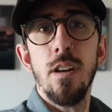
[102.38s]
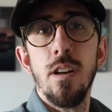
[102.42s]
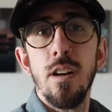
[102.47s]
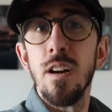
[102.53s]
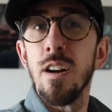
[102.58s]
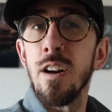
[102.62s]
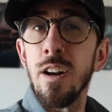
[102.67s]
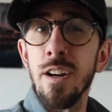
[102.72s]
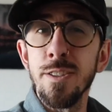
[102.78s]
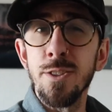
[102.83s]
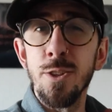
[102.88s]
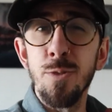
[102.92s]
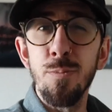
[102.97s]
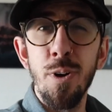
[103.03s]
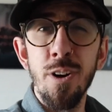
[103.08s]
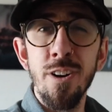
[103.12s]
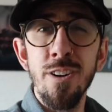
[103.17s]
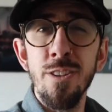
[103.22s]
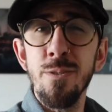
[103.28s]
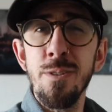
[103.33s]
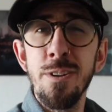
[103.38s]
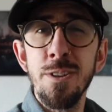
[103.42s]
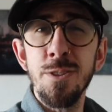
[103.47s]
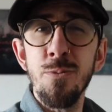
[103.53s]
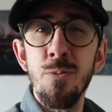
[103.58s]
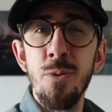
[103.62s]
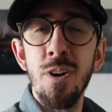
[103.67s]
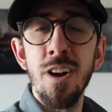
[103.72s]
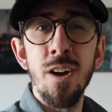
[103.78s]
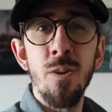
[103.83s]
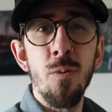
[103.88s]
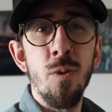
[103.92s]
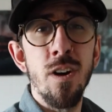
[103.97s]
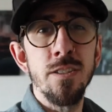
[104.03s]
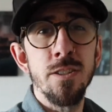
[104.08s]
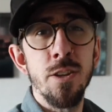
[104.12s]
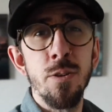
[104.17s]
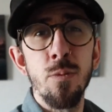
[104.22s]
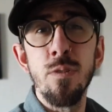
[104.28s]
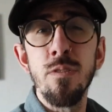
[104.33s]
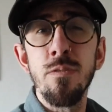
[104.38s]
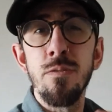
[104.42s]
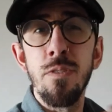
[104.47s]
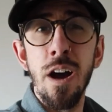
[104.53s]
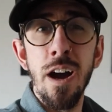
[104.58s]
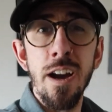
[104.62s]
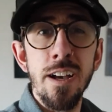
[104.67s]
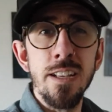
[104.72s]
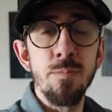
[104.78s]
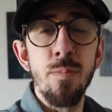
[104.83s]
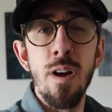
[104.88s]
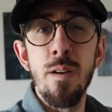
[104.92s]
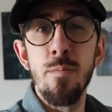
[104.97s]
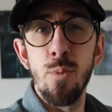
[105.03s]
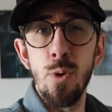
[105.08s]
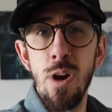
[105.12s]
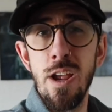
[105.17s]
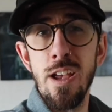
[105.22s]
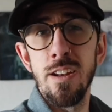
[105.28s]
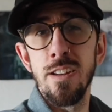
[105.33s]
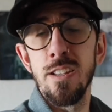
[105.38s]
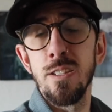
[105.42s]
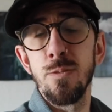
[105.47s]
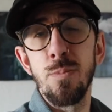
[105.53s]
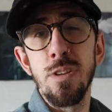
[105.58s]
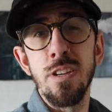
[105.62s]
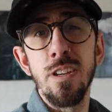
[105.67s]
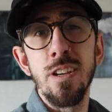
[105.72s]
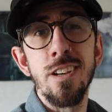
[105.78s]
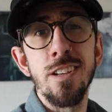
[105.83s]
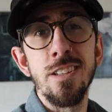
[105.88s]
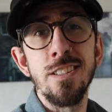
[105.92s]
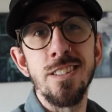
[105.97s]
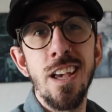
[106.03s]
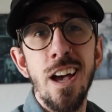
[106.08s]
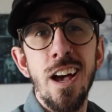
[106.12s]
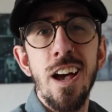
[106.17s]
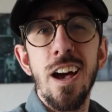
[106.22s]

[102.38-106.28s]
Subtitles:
All right, so part of the reason why I want to revise my brand is because